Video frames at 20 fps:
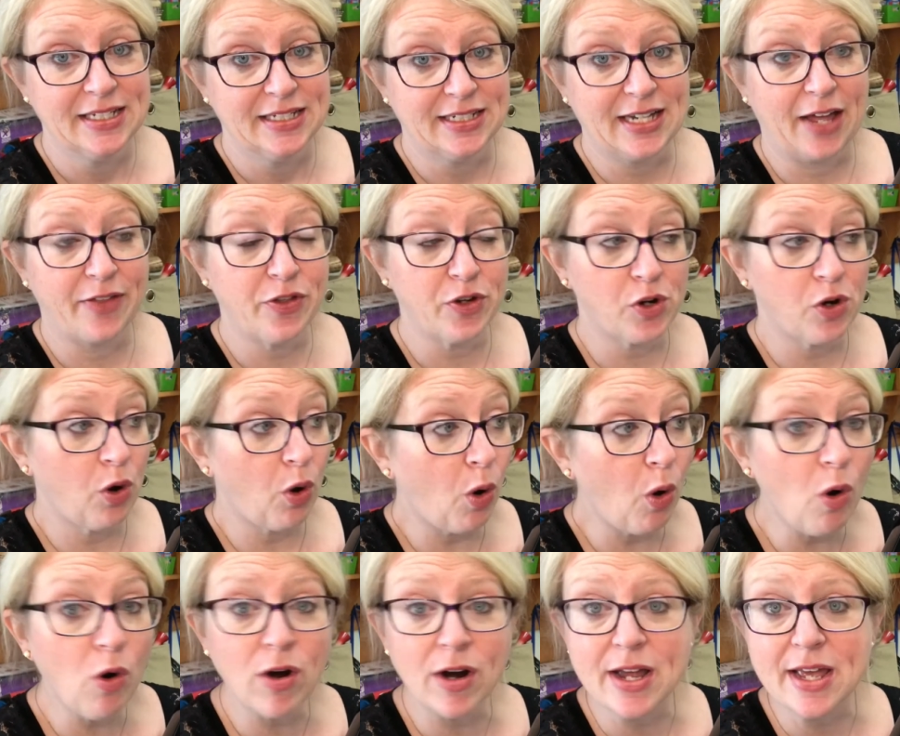Now, the
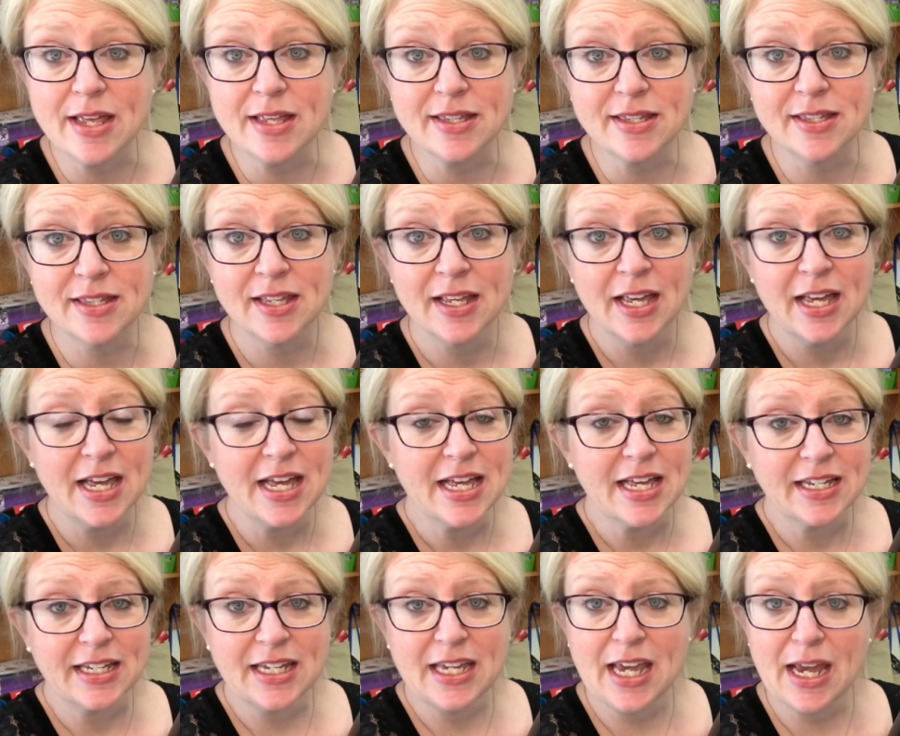chorus
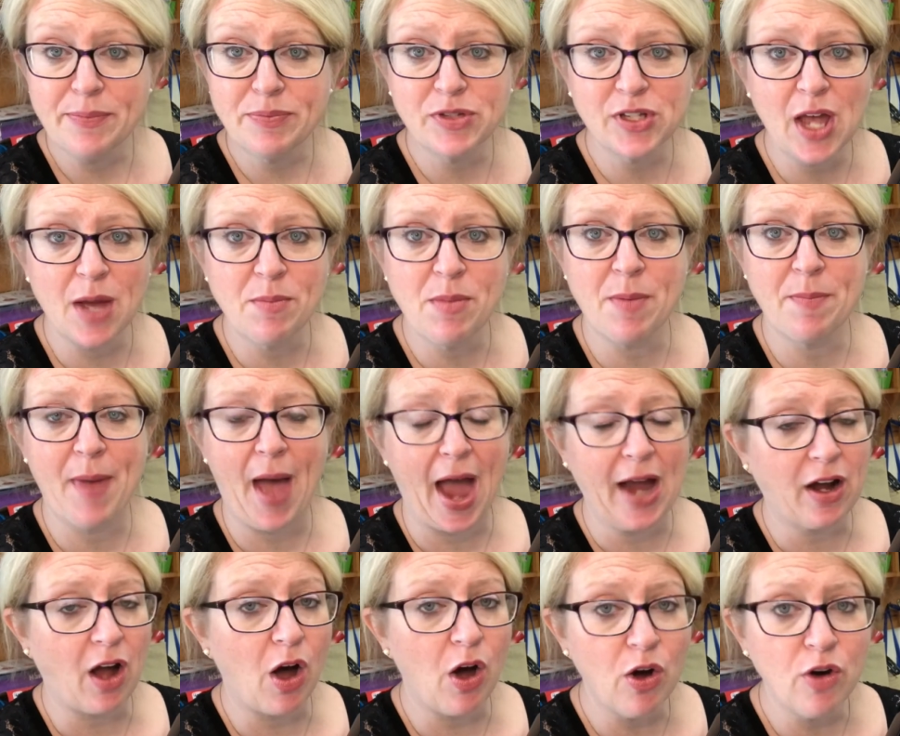keeps coming
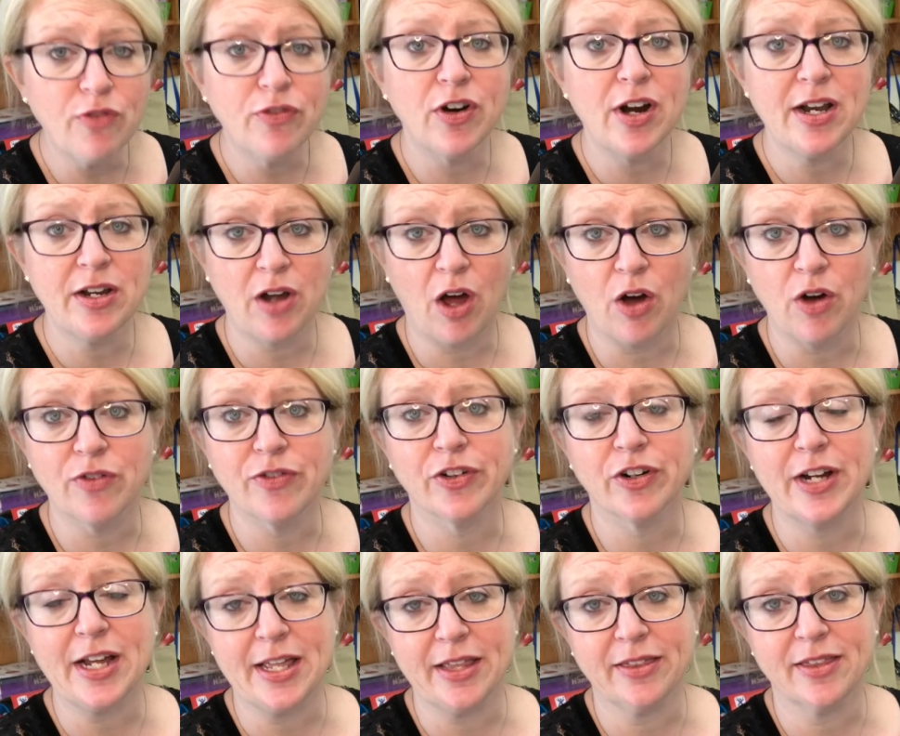back over and
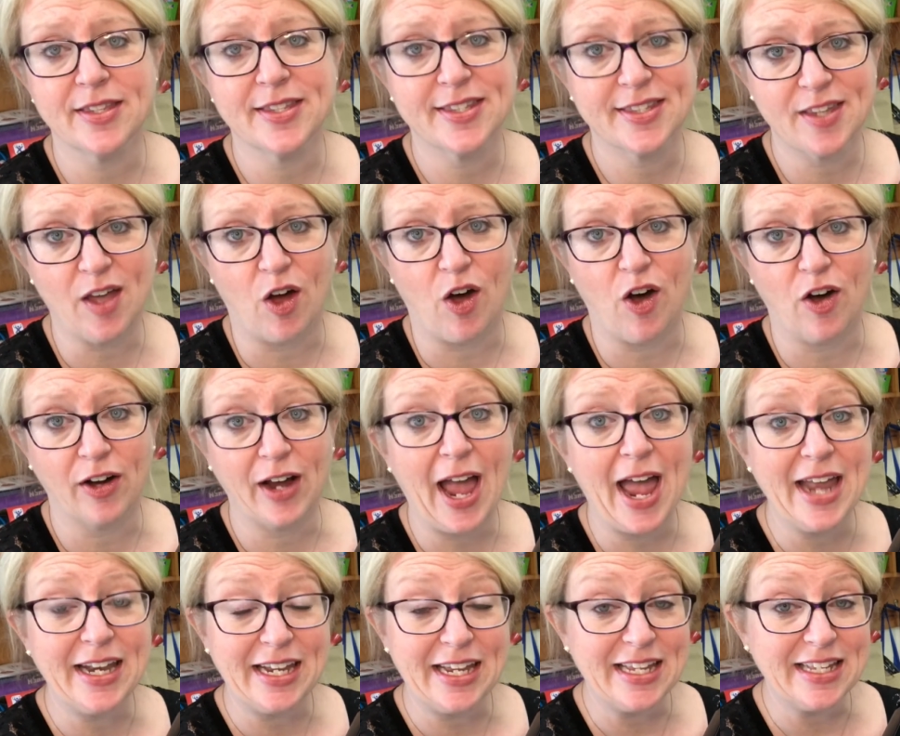over in the song,
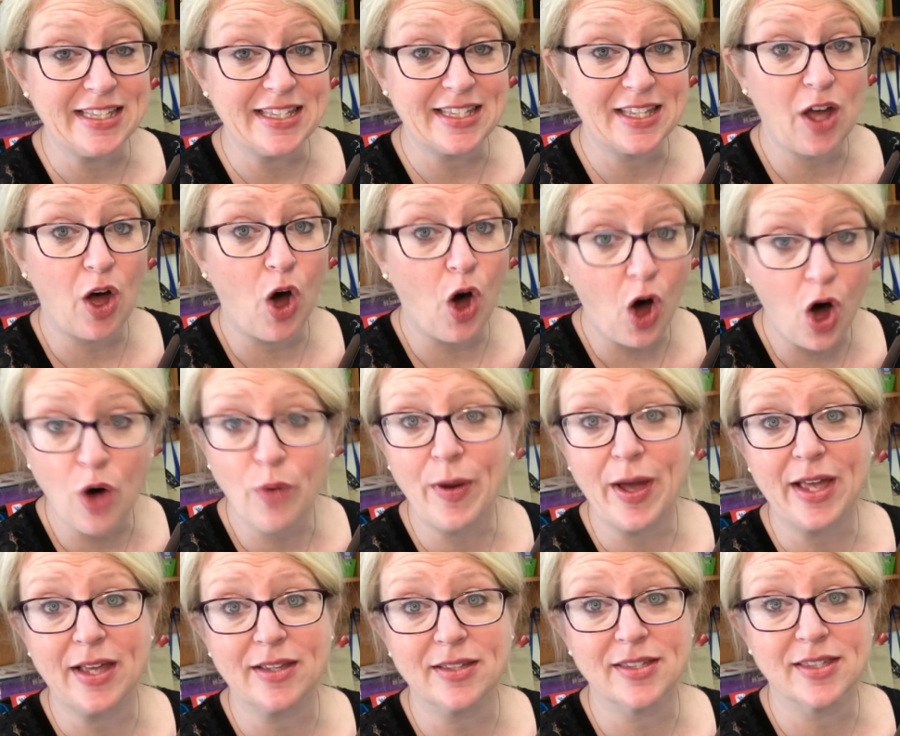and it's
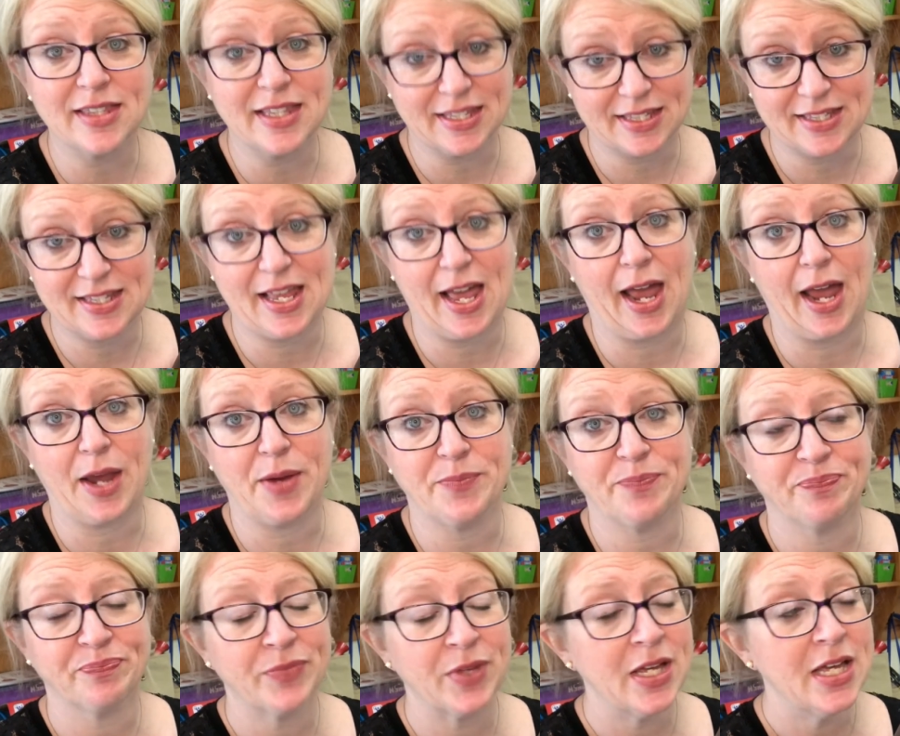always the same.